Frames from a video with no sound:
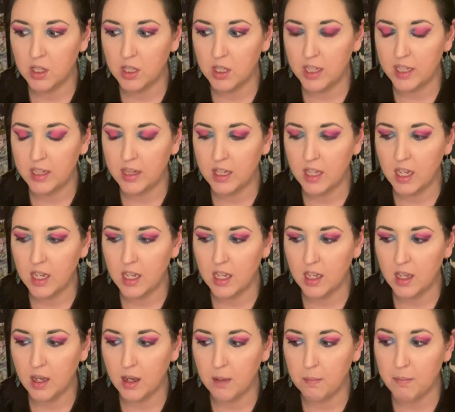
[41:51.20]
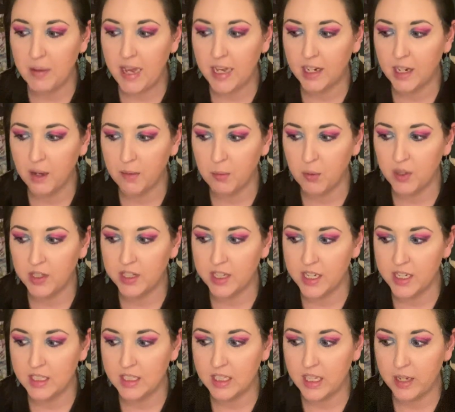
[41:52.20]
that they uh, back up what
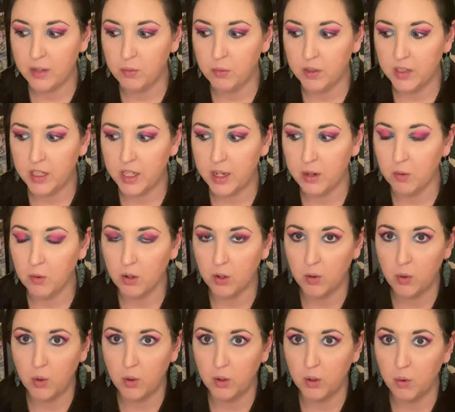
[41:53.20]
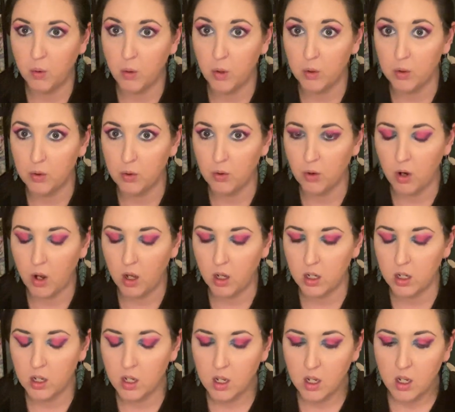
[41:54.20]
they said when they were quote unquote
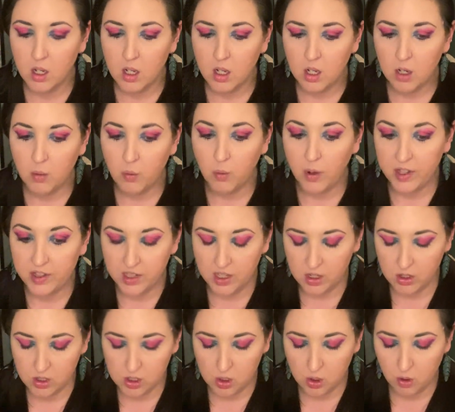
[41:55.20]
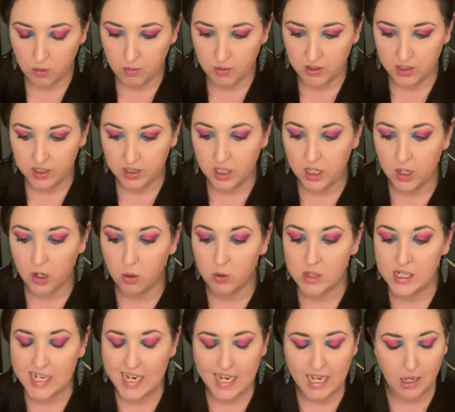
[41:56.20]
drunk when they're sober, that they
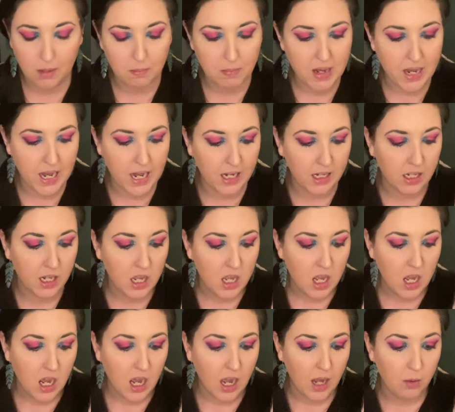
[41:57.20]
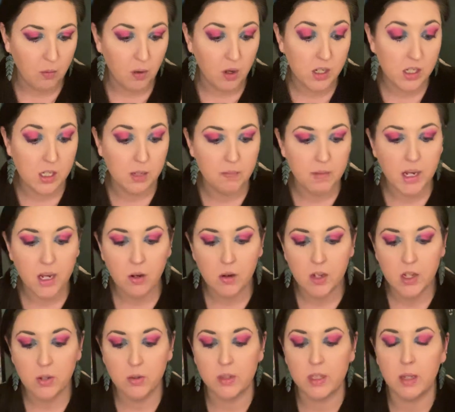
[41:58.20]
don't take it back. I want to
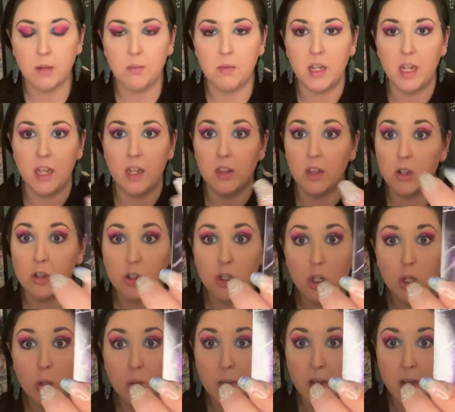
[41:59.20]
marry you someday. There's two